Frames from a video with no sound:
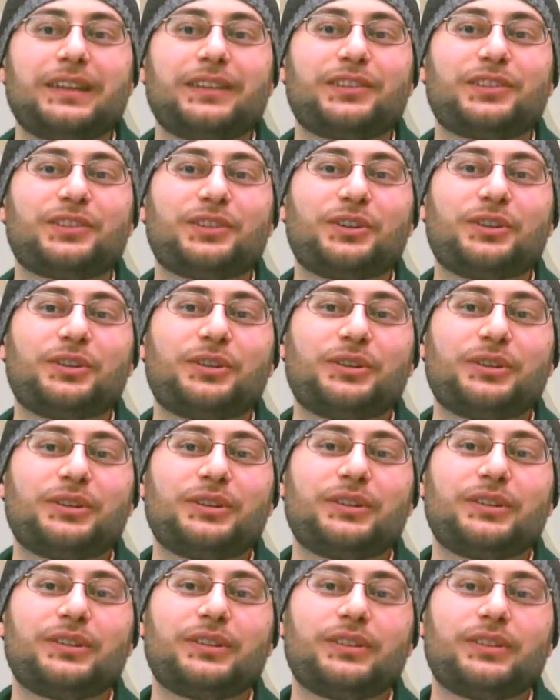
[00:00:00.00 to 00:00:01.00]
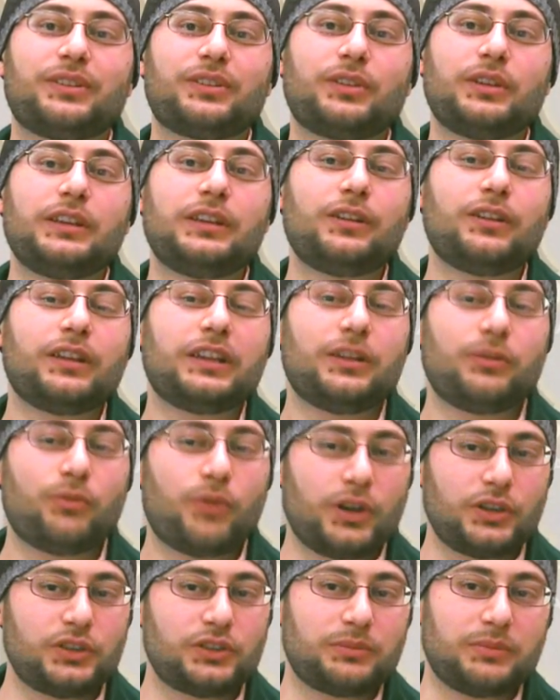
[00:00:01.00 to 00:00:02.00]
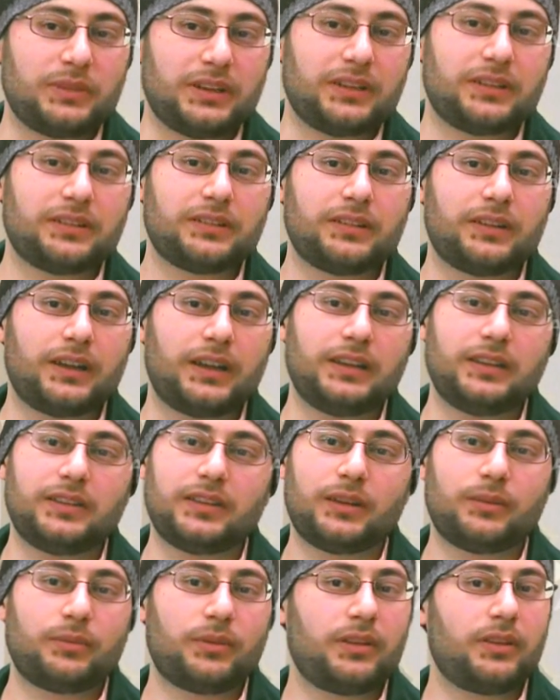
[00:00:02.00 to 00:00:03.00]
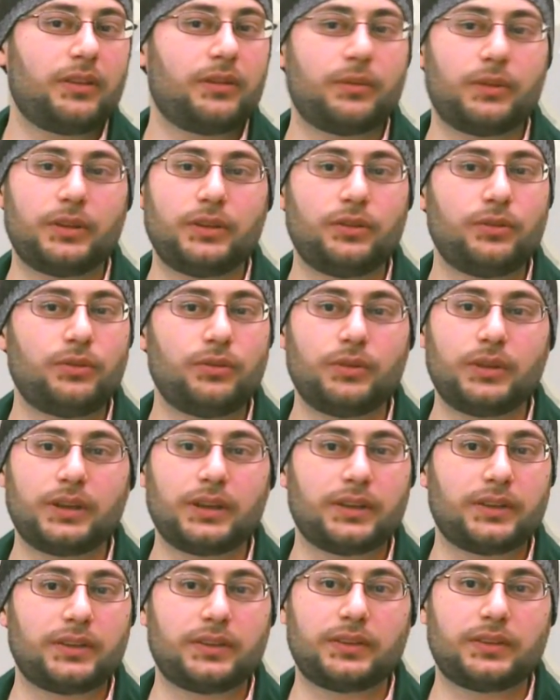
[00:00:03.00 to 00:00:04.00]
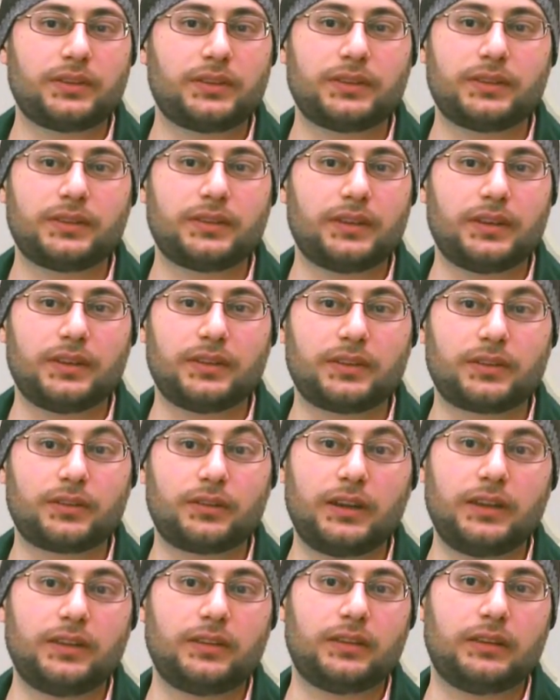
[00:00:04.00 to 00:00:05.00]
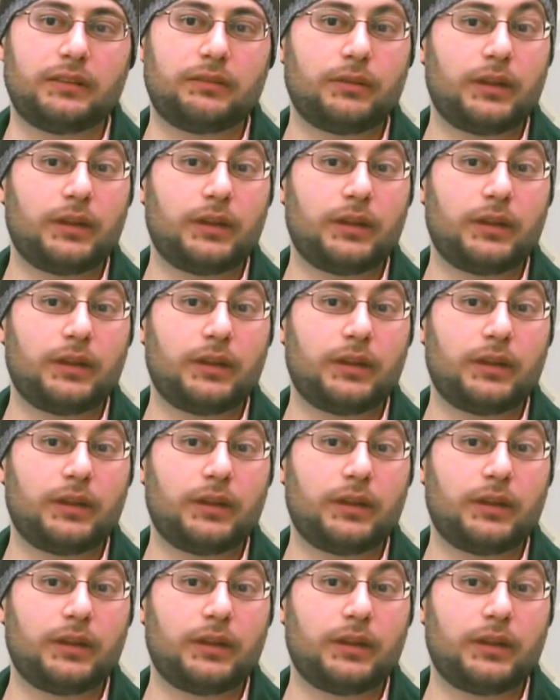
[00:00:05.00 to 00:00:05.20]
So he watched me and he said, brother, what you're doing is crazy.